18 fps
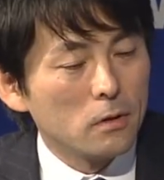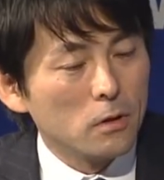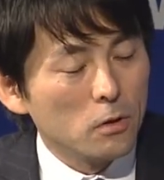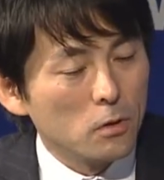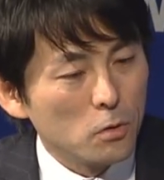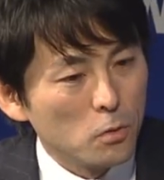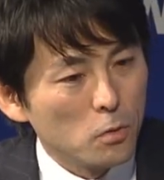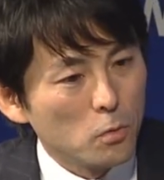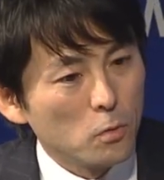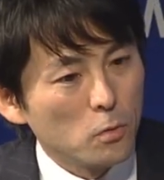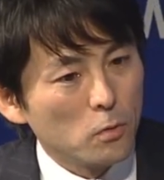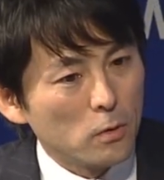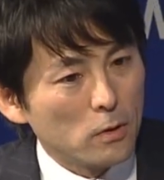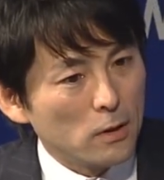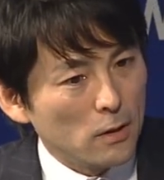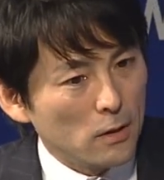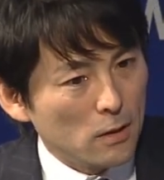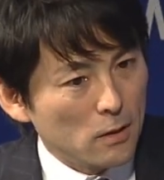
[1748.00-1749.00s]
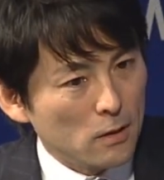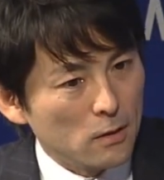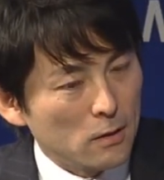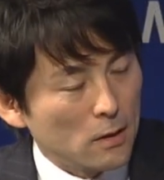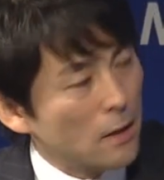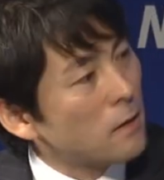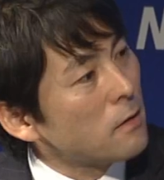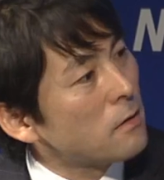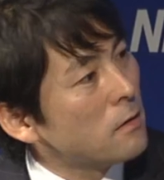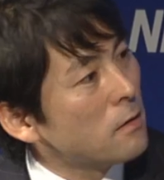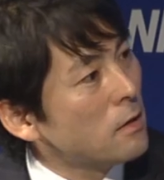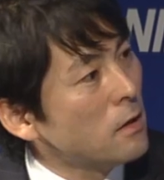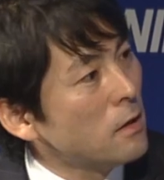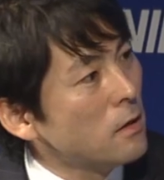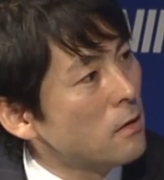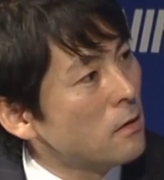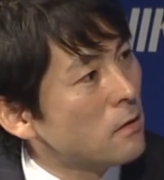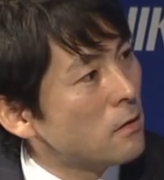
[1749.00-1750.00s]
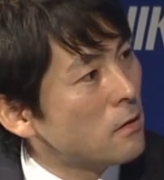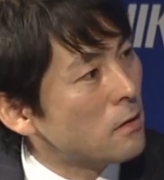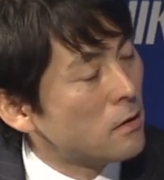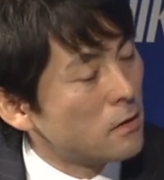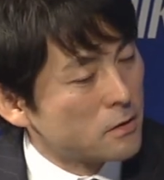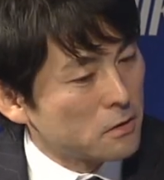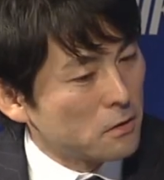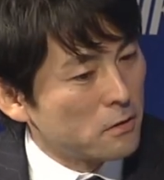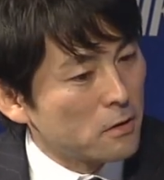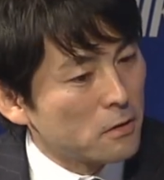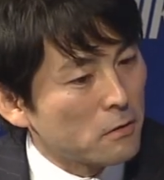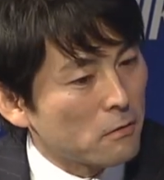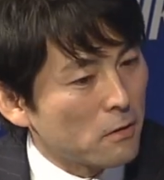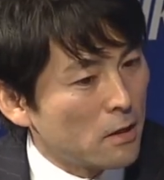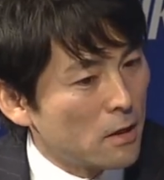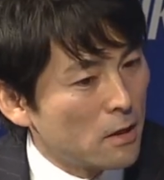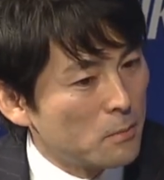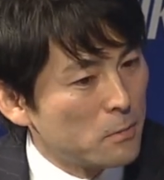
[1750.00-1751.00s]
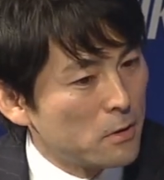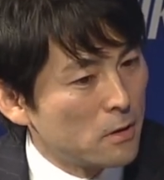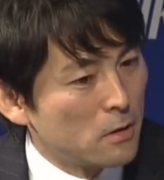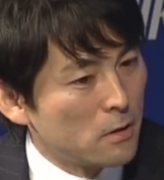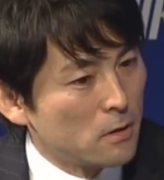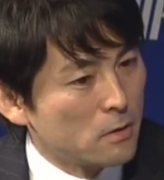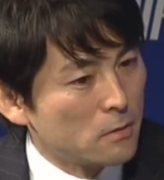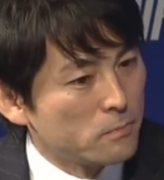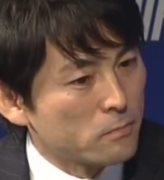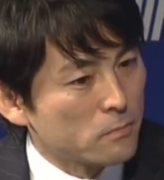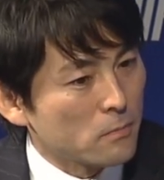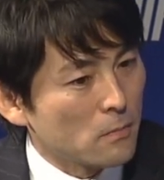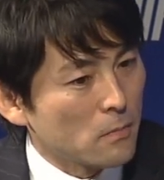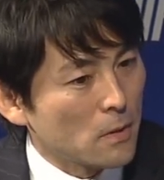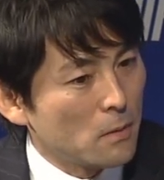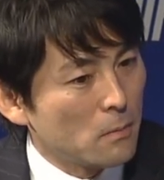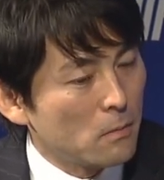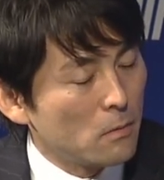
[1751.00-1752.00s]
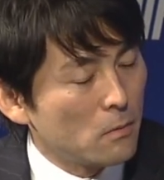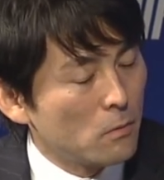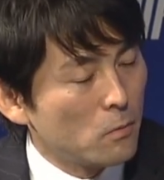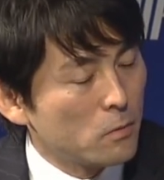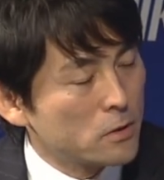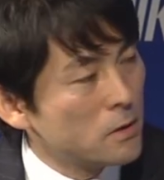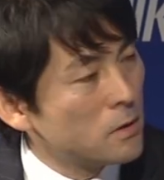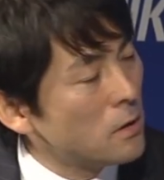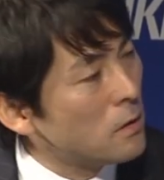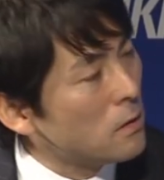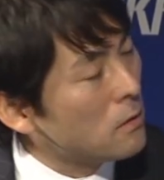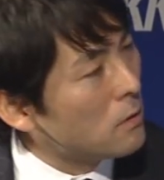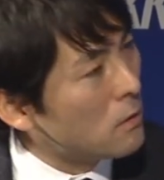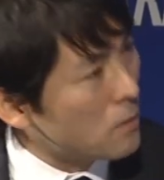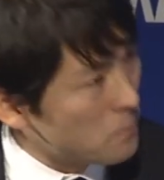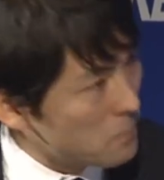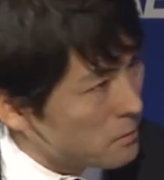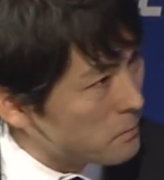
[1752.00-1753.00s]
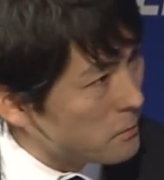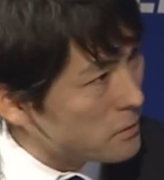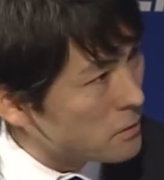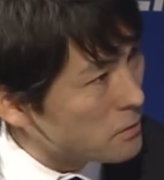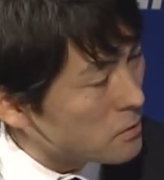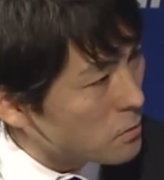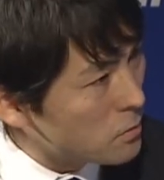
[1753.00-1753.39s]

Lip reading: You and Anthony started Grab, was it in Harvard Business